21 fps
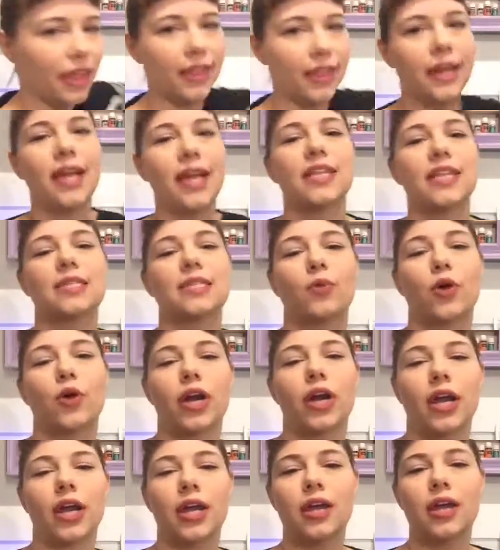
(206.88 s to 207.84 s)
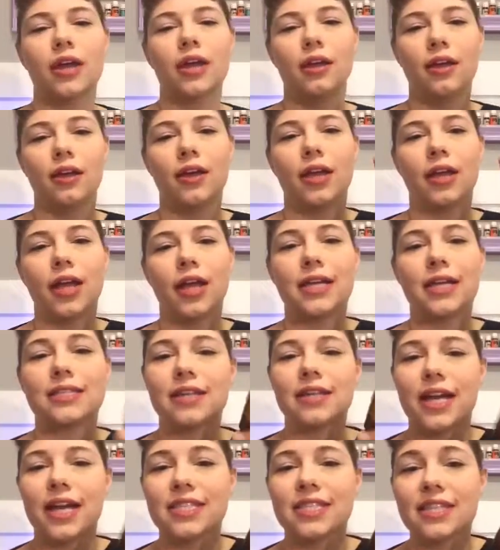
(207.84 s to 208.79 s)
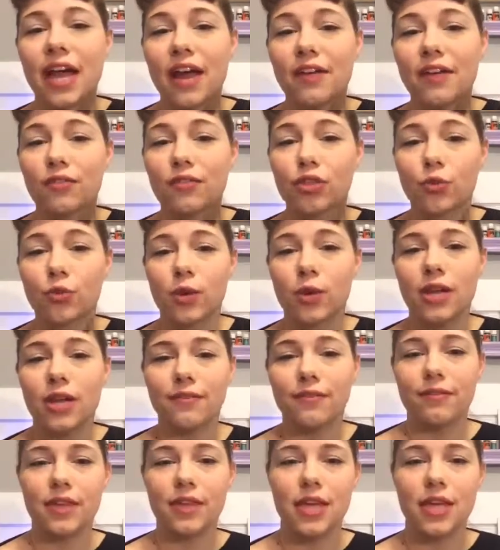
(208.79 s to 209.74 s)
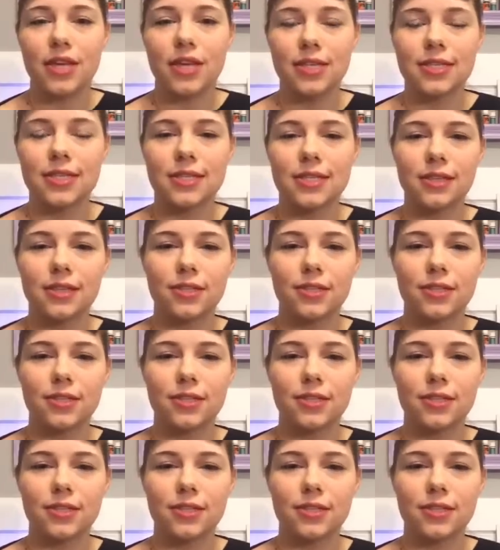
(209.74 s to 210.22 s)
the next morning, it's nice to have 3 of these.